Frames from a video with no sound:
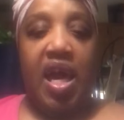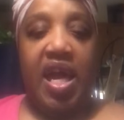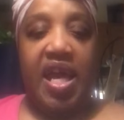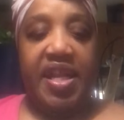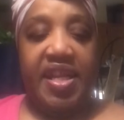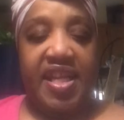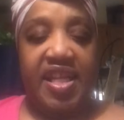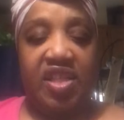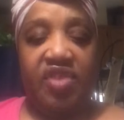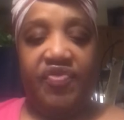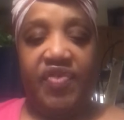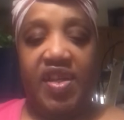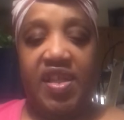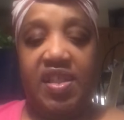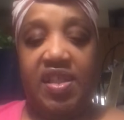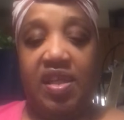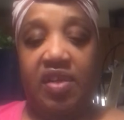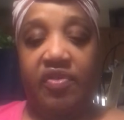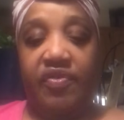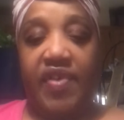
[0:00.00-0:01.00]
And this
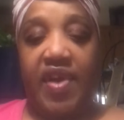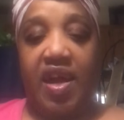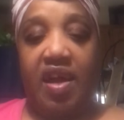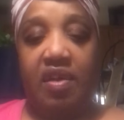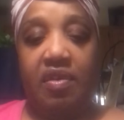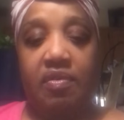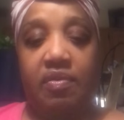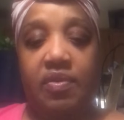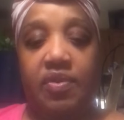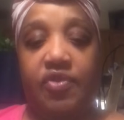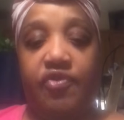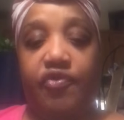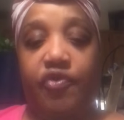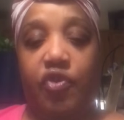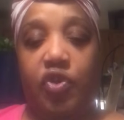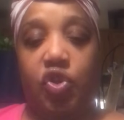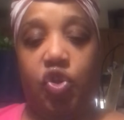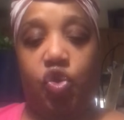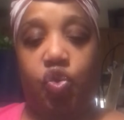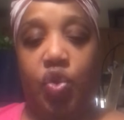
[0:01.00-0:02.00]
retail value is
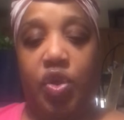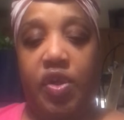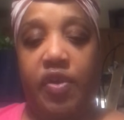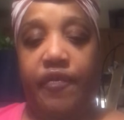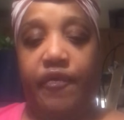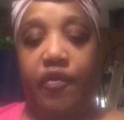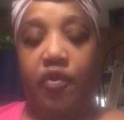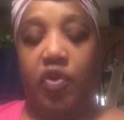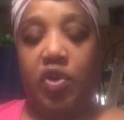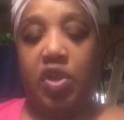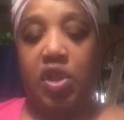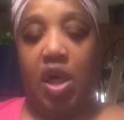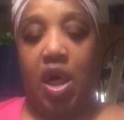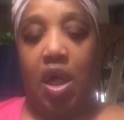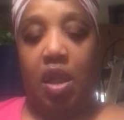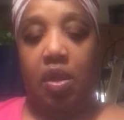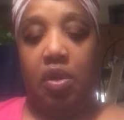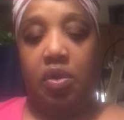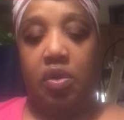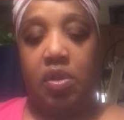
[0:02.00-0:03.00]
for
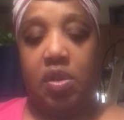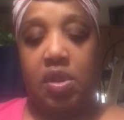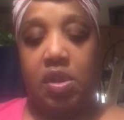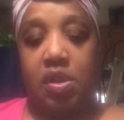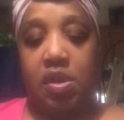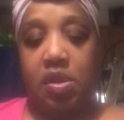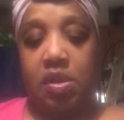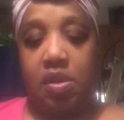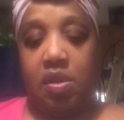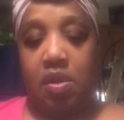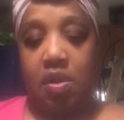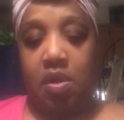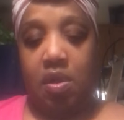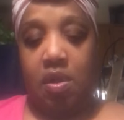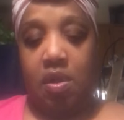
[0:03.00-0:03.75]
$24.